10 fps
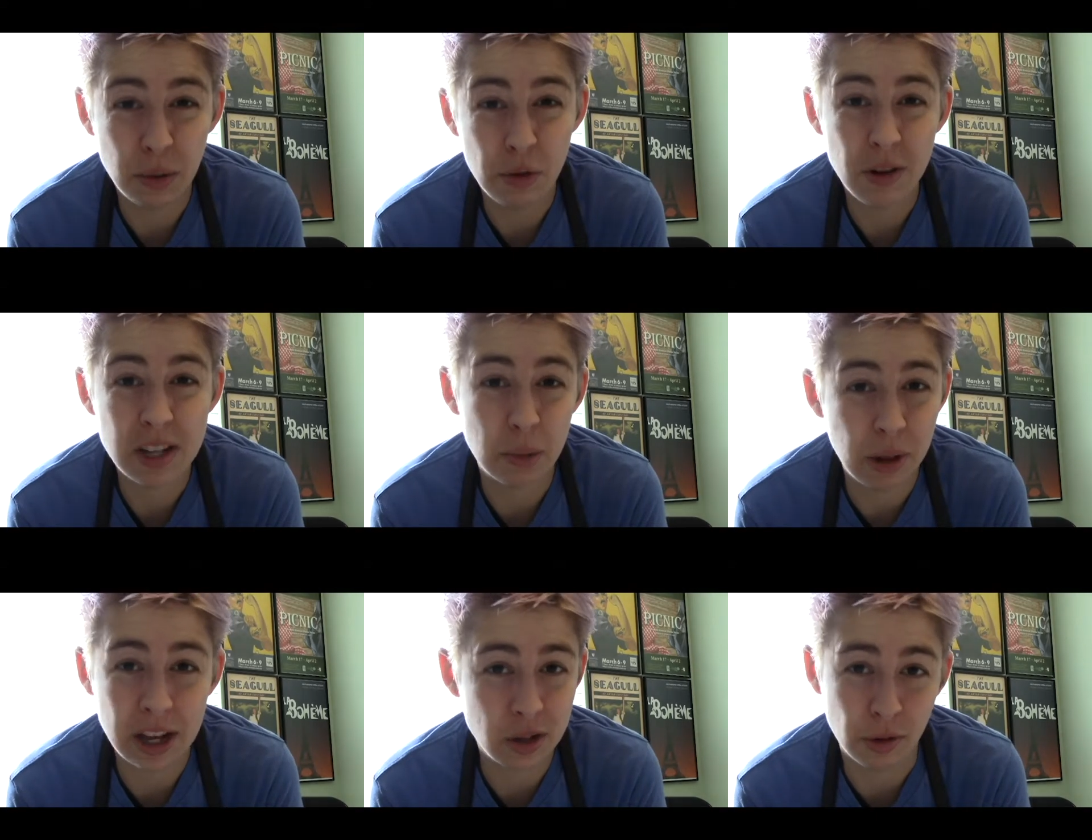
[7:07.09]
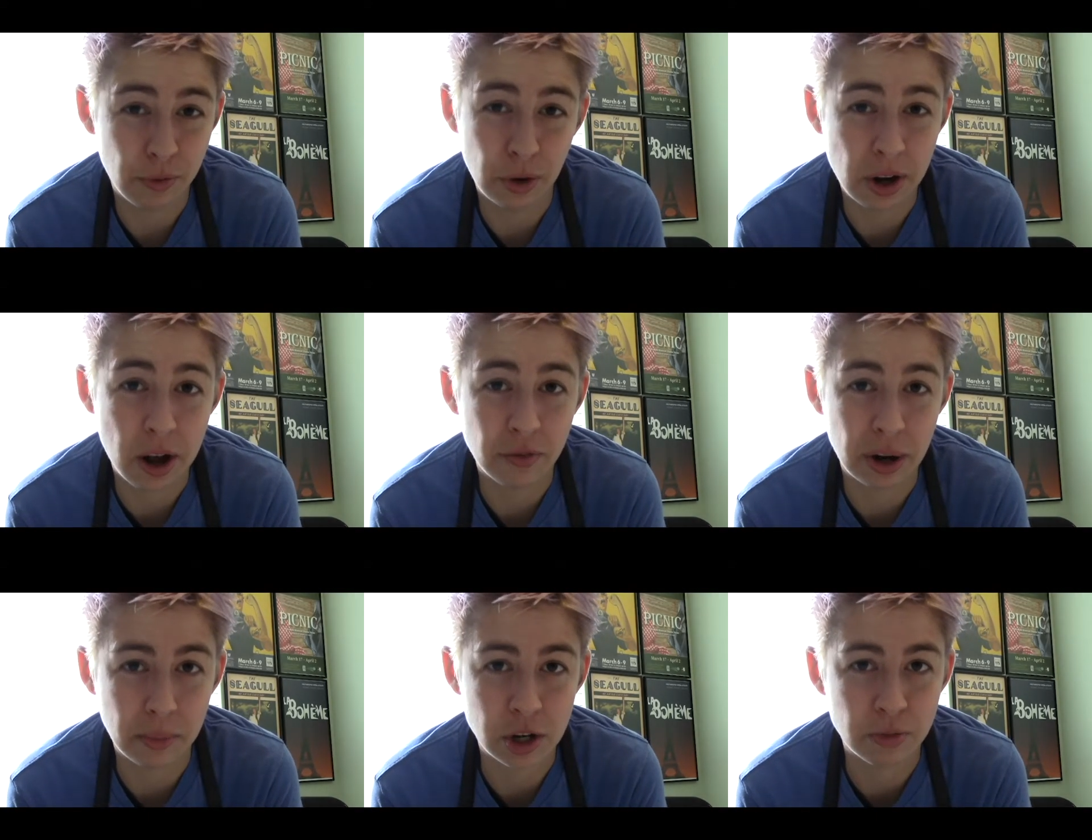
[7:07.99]
the beauty supply store for not
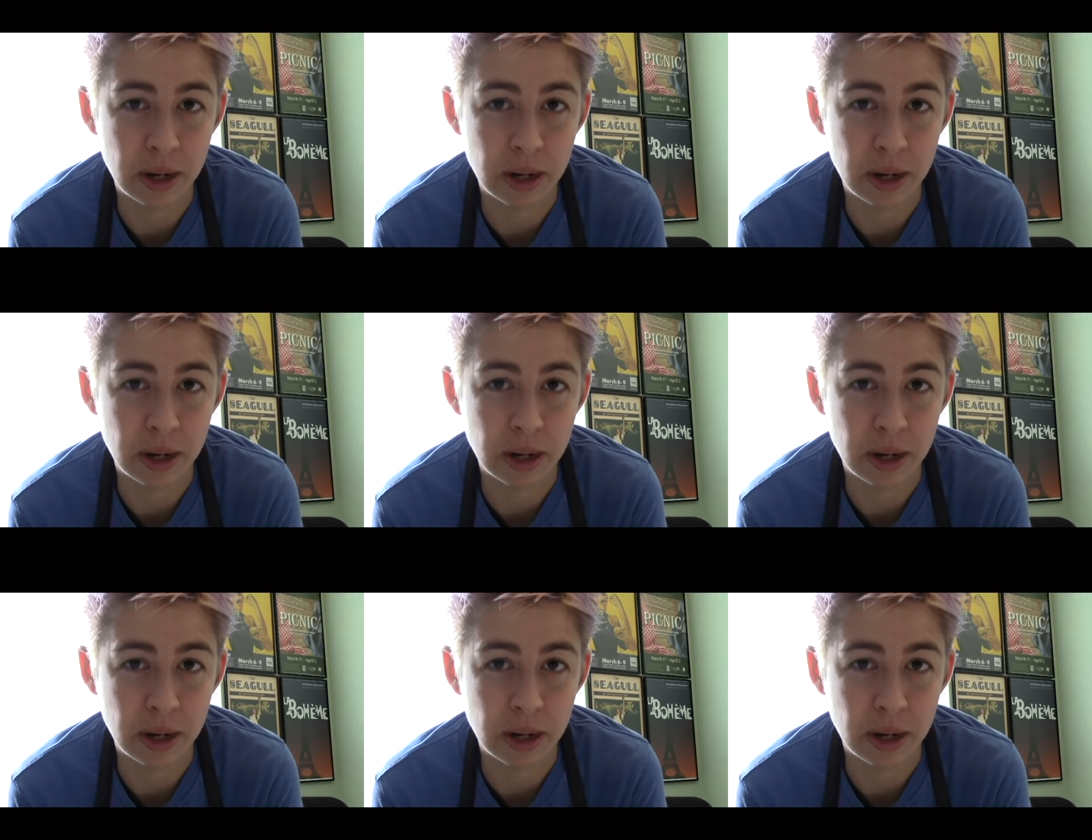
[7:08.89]
very much